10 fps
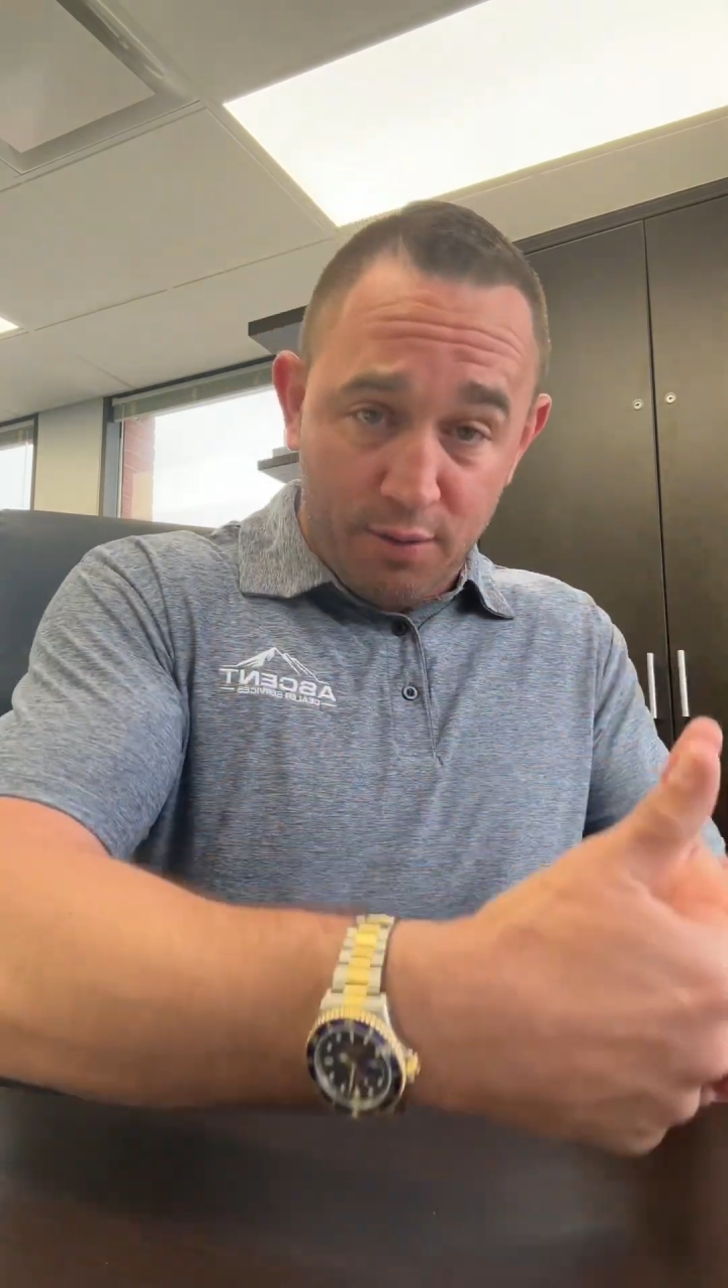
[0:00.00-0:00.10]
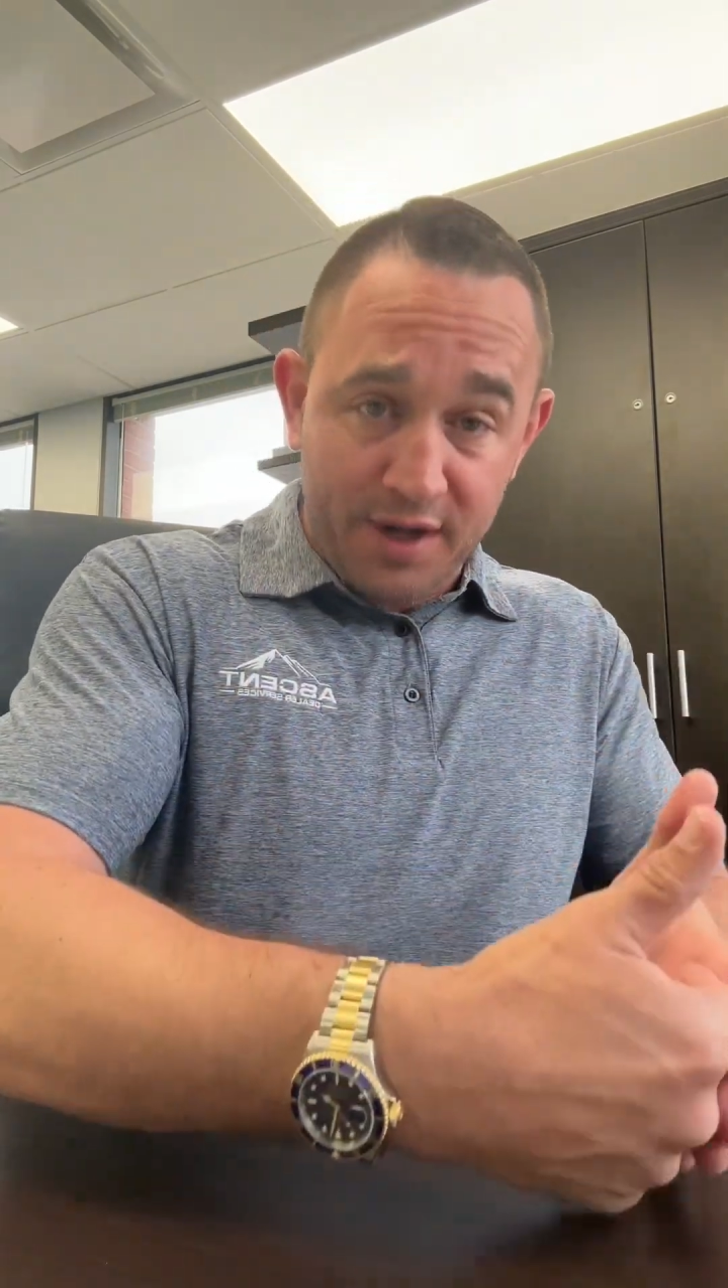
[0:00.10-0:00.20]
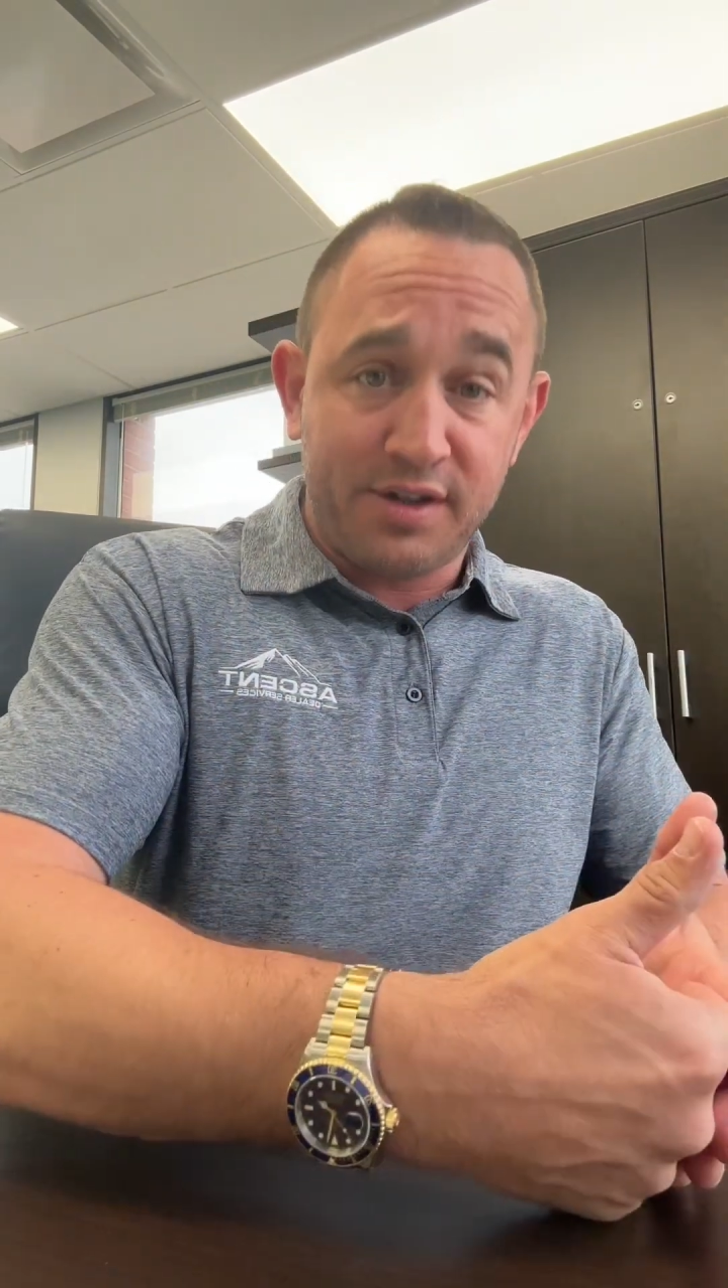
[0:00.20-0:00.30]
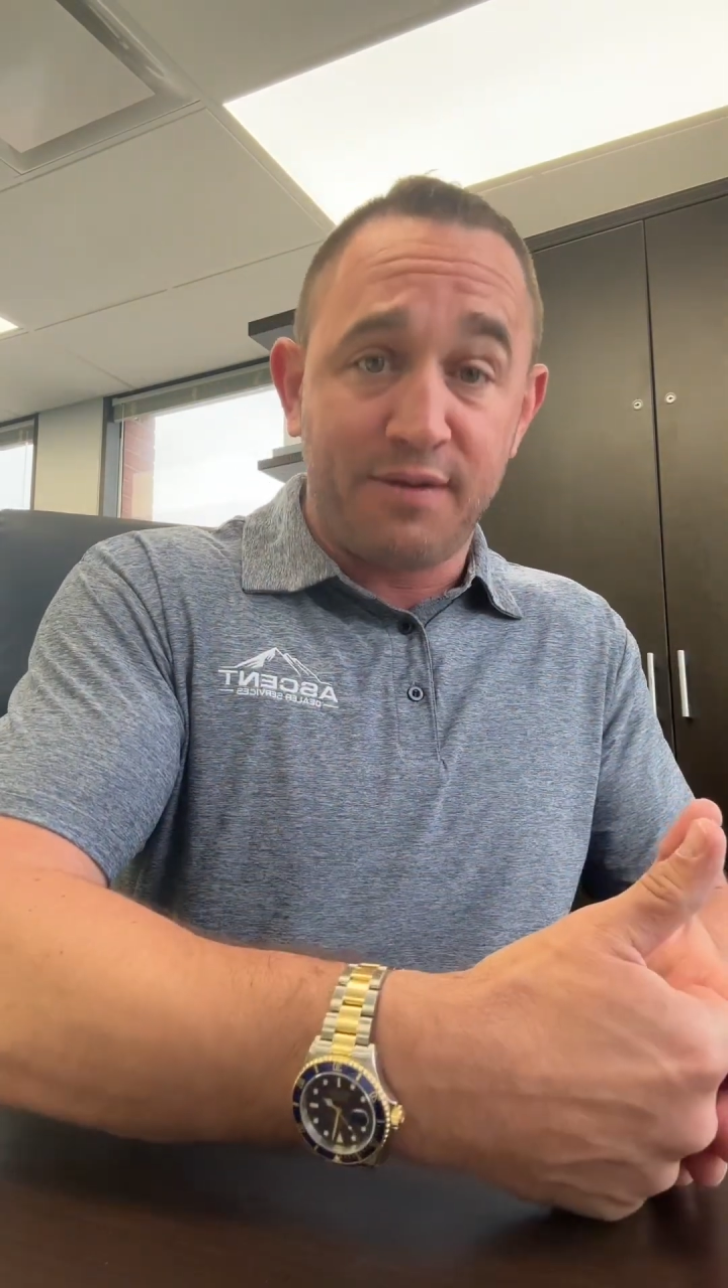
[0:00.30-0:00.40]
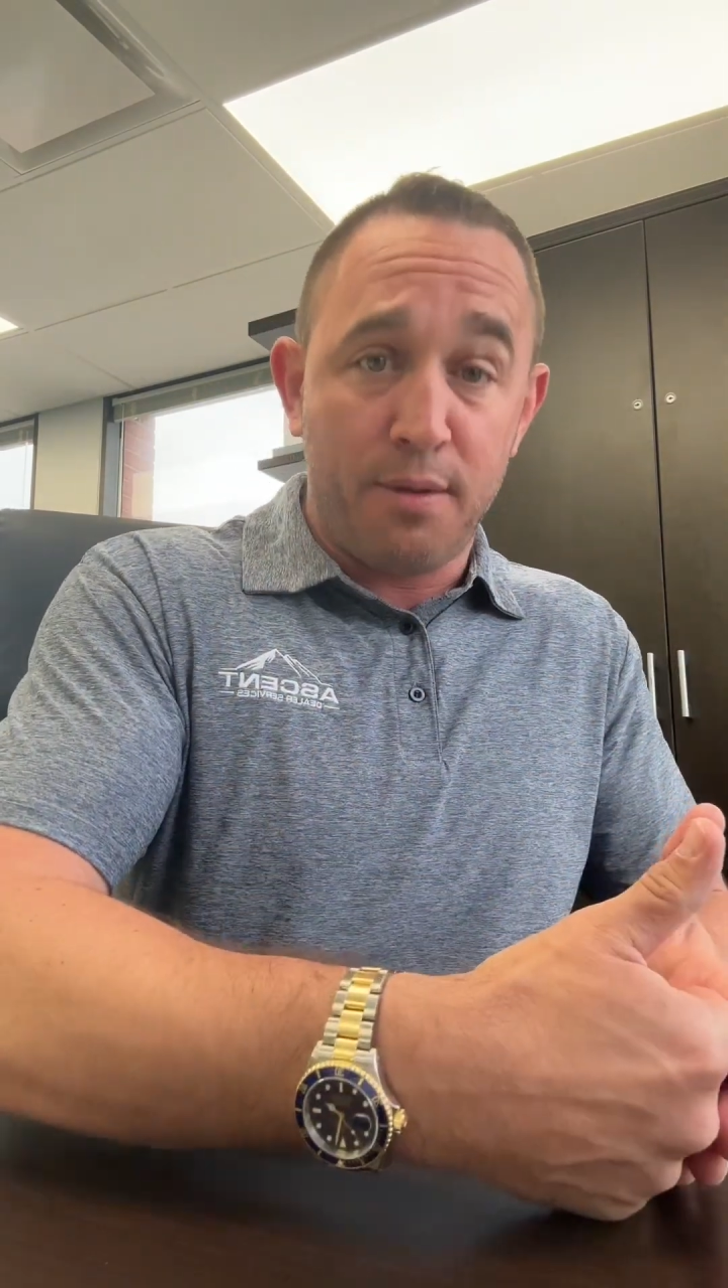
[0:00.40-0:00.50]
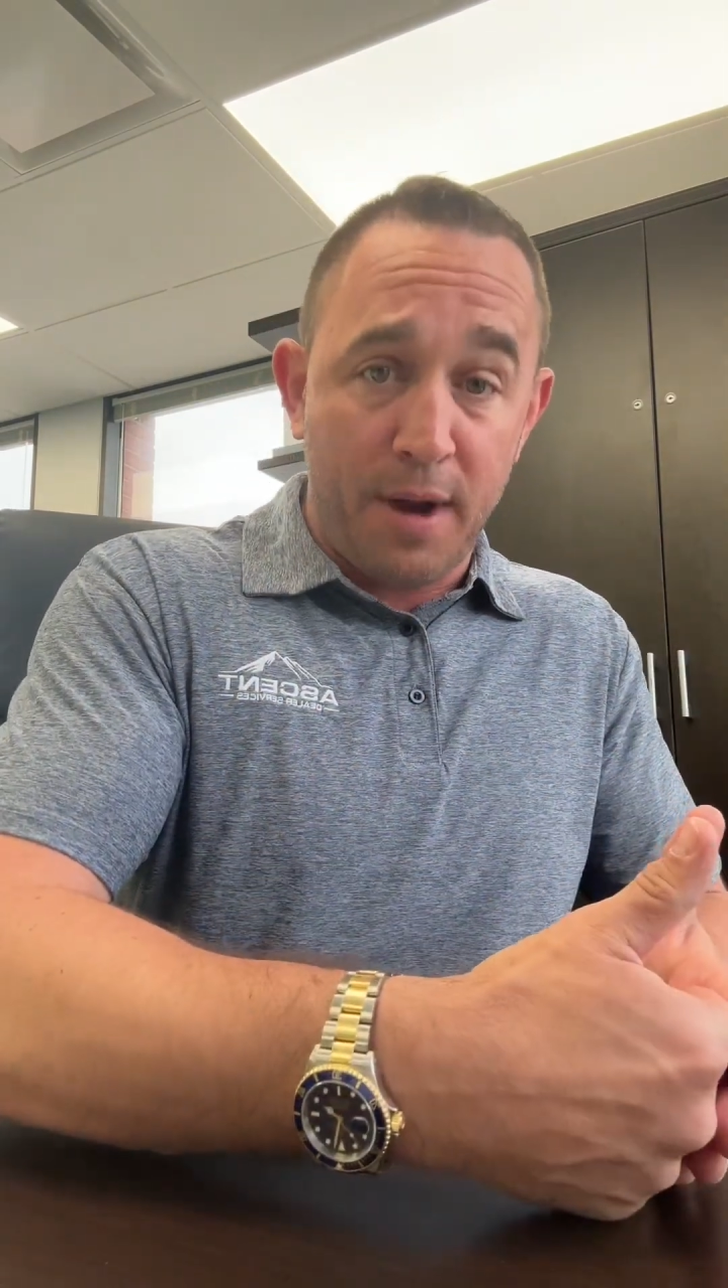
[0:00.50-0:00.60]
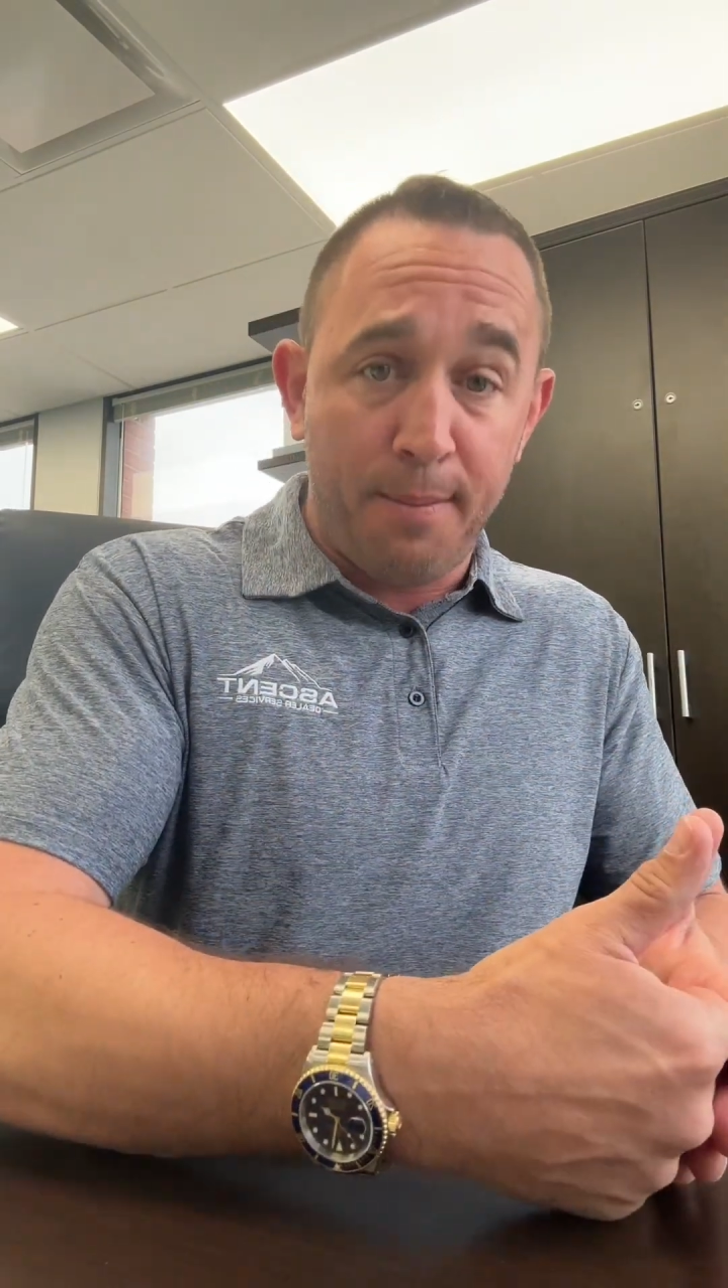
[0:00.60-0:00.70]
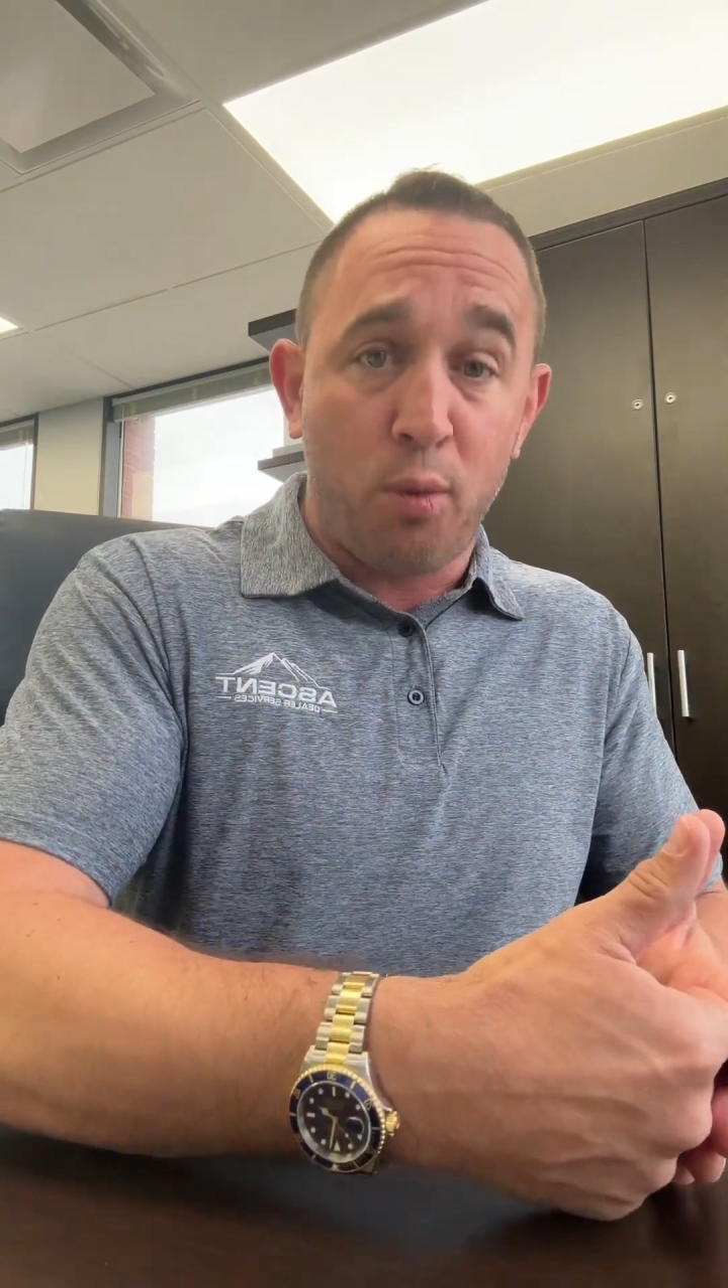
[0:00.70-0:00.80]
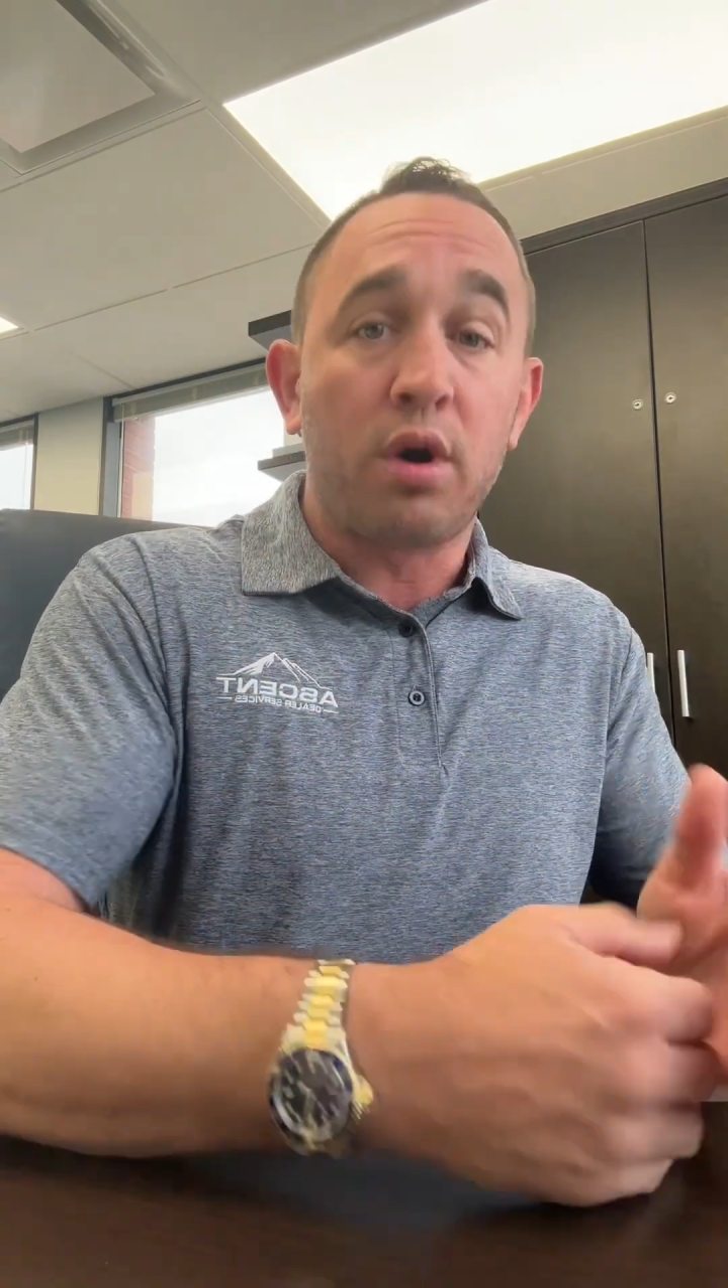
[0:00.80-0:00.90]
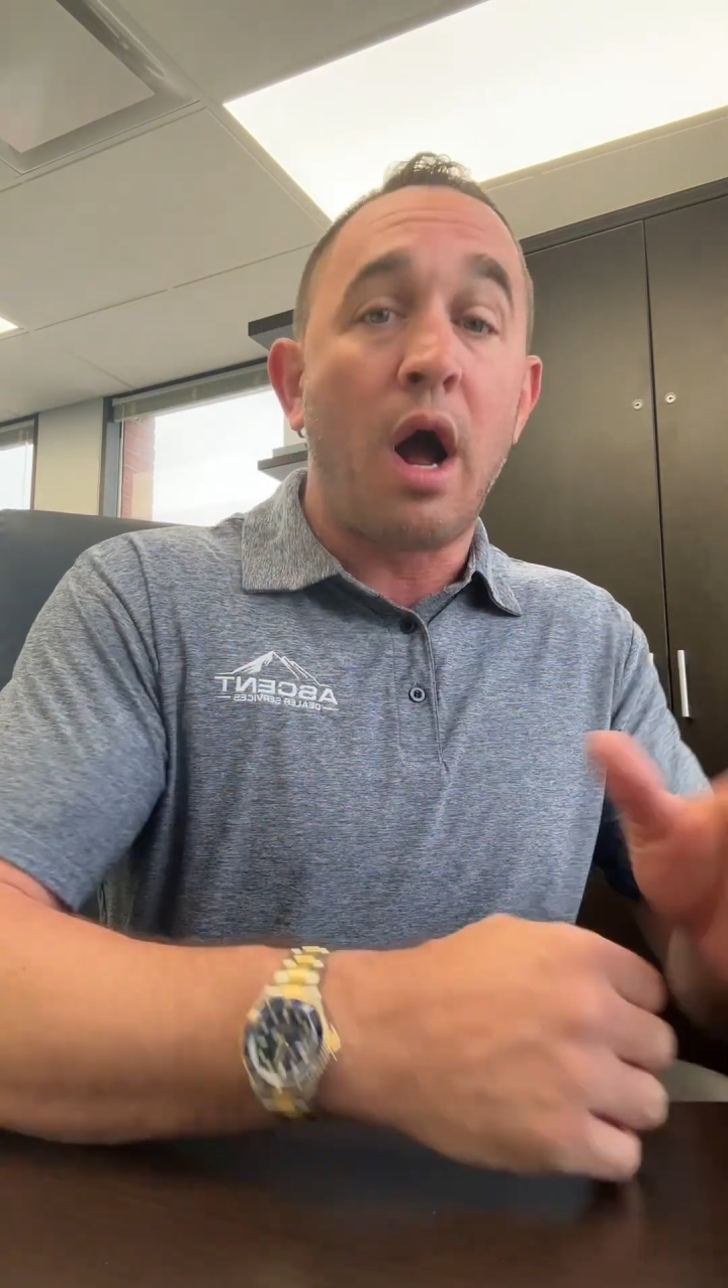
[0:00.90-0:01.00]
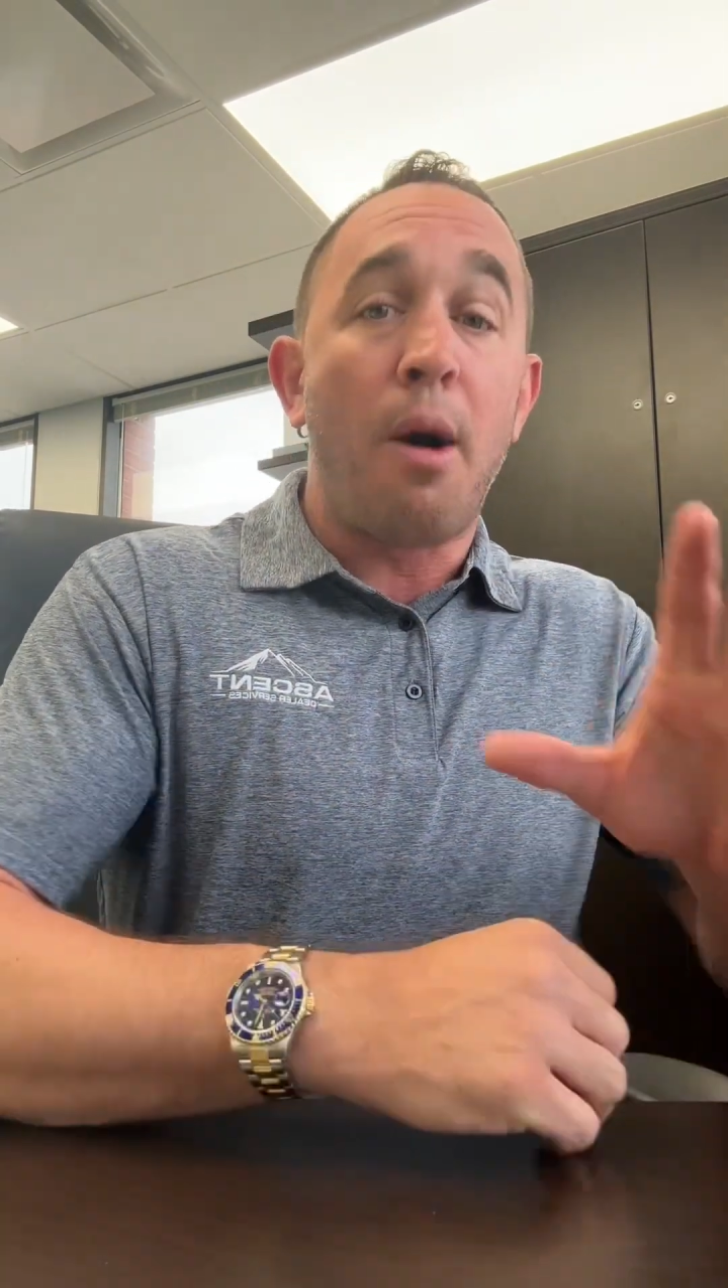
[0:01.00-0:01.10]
rest of the paperwork.